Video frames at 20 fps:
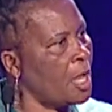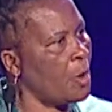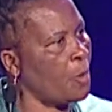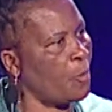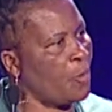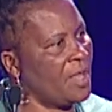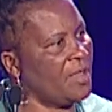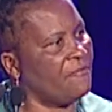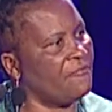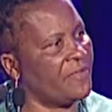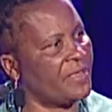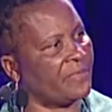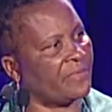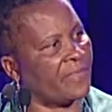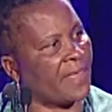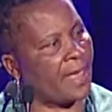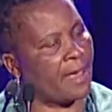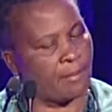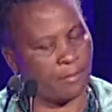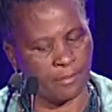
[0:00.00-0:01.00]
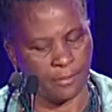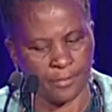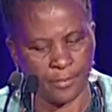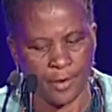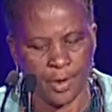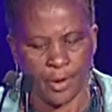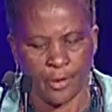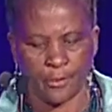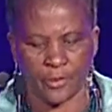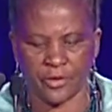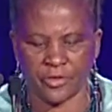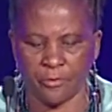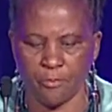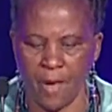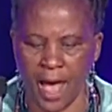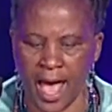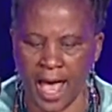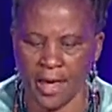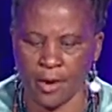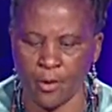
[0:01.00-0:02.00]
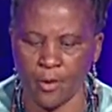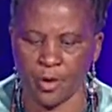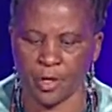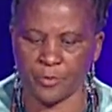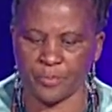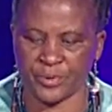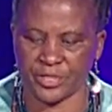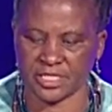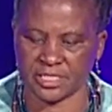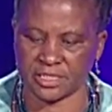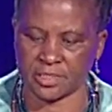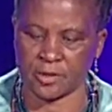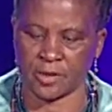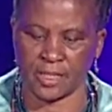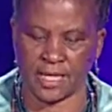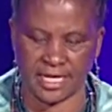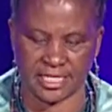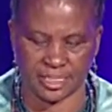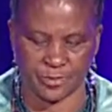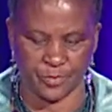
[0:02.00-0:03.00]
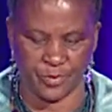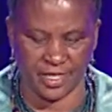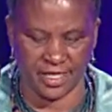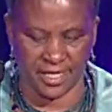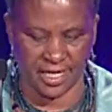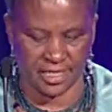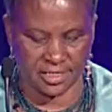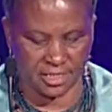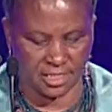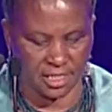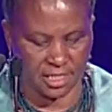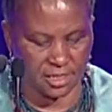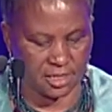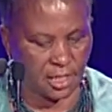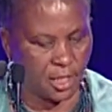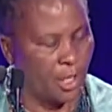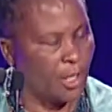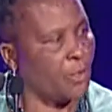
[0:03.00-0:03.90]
weaving them with my own personal experiences,